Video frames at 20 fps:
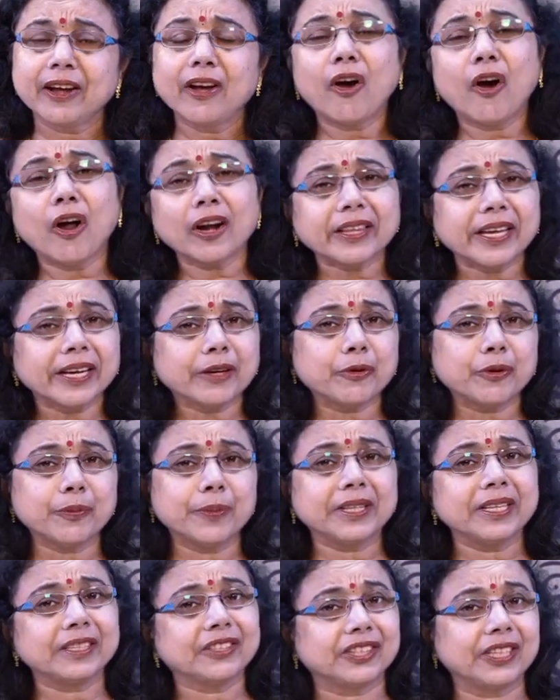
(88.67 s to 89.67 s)
or they could be
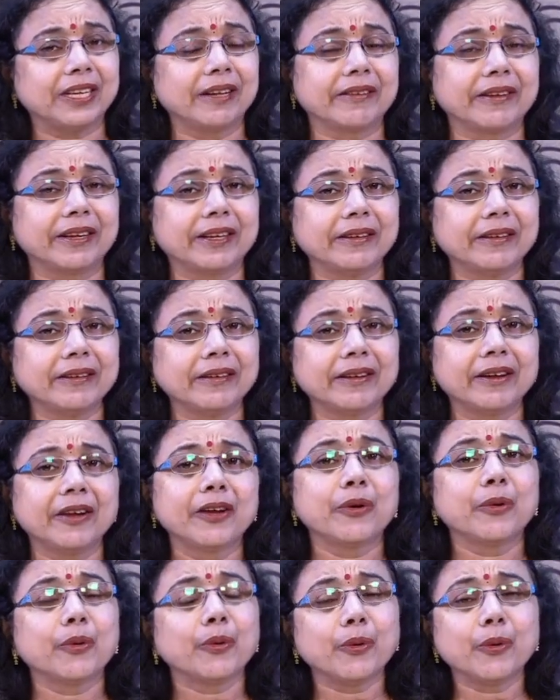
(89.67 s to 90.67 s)
the children
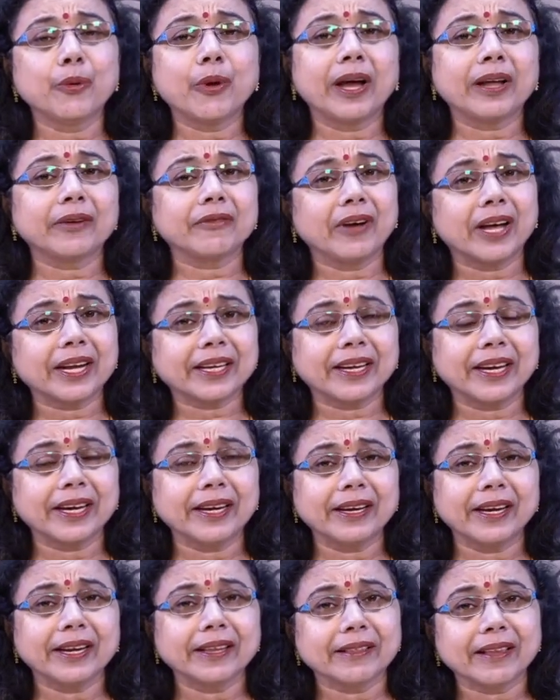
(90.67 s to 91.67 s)
who are working
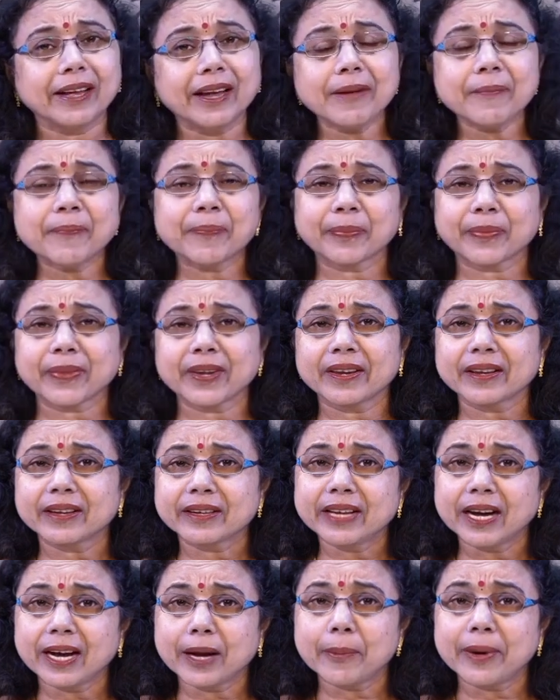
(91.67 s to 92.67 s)
in the
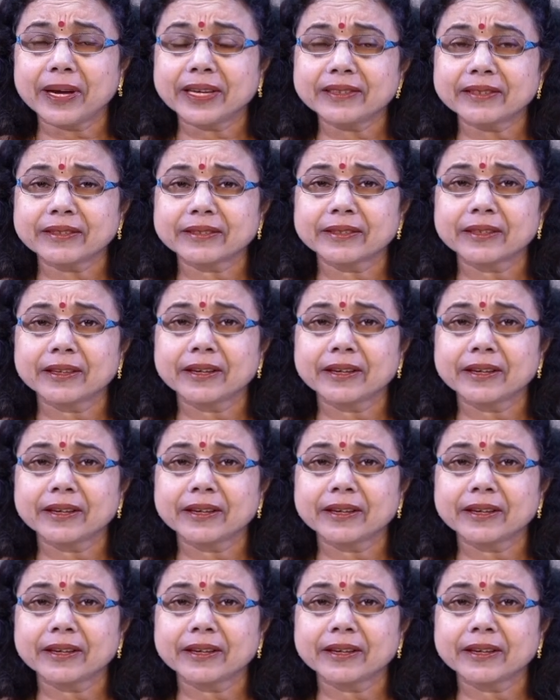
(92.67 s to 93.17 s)
dhabas,